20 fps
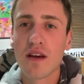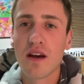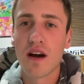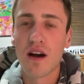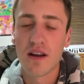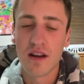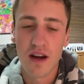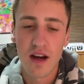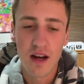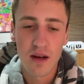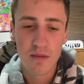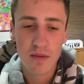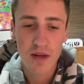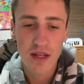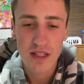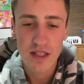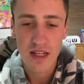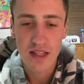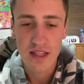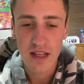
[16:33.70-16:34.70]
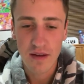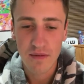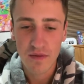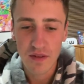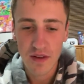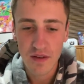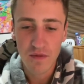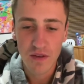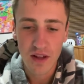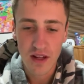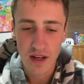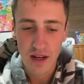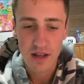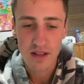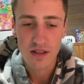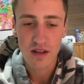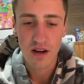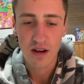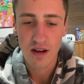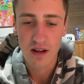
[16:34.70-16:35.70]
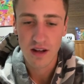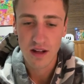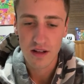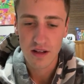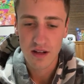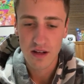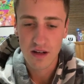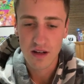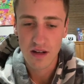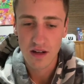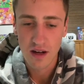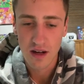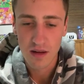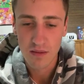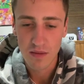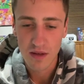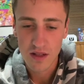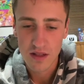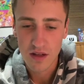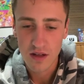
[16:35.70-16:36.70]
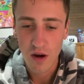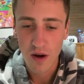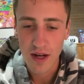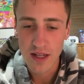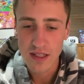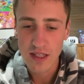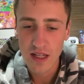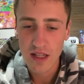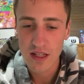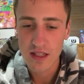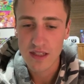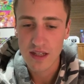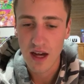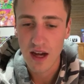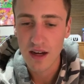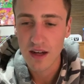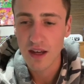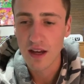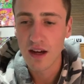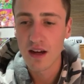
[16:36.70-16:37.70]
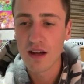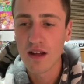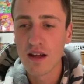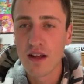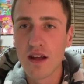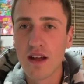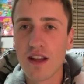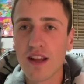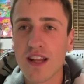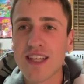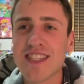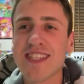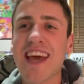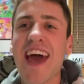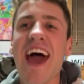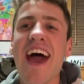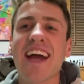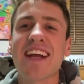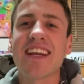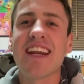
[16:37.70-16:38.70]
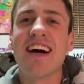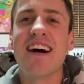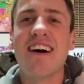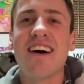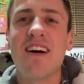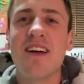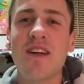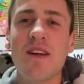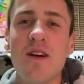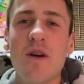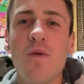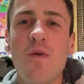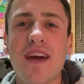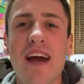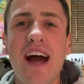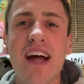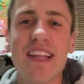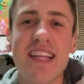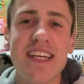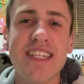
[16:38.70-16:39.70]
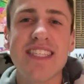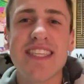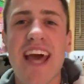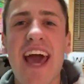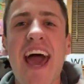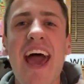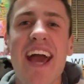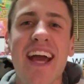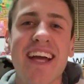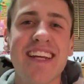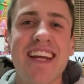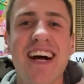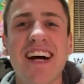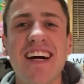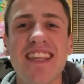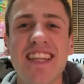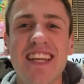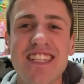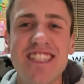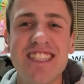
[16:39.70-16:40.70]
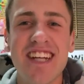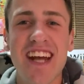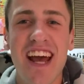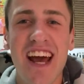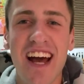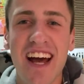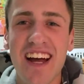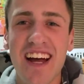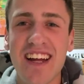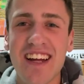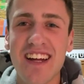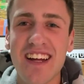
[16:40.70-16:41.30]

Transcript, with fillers: Anonymous. I definitely feel like I saw Anonymous. Oh, I see lasagna. Lasagna. We got lasagna in the chat.